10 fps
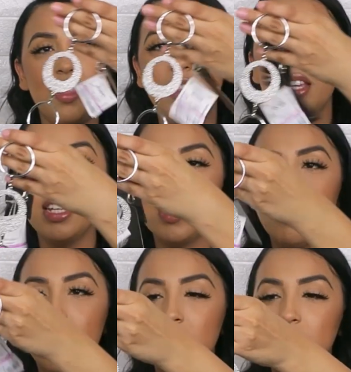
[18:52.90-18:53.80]
these
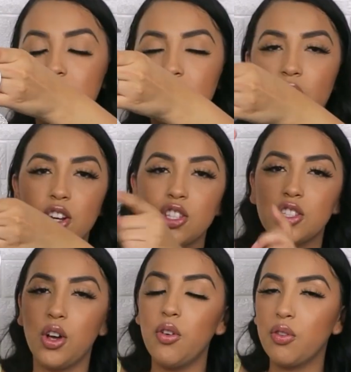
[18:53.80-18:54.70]
belts are
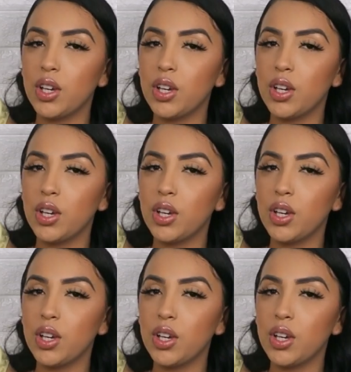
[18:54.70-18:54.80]
so